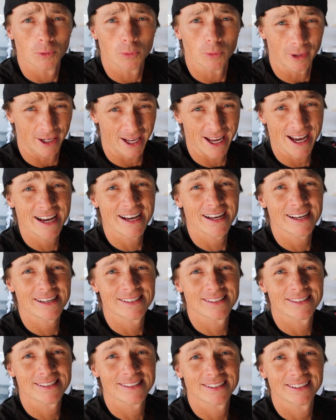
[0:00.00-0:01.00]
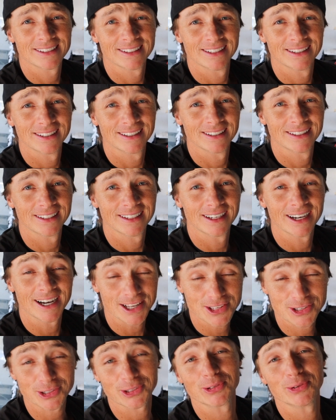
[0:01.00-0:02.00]
Well, guys, I
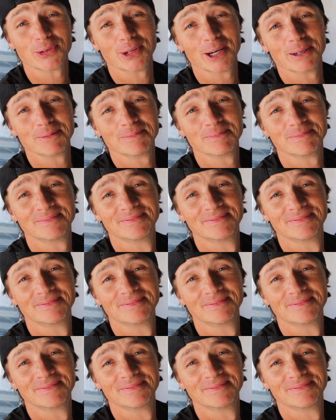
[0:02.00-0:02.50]
screwed up.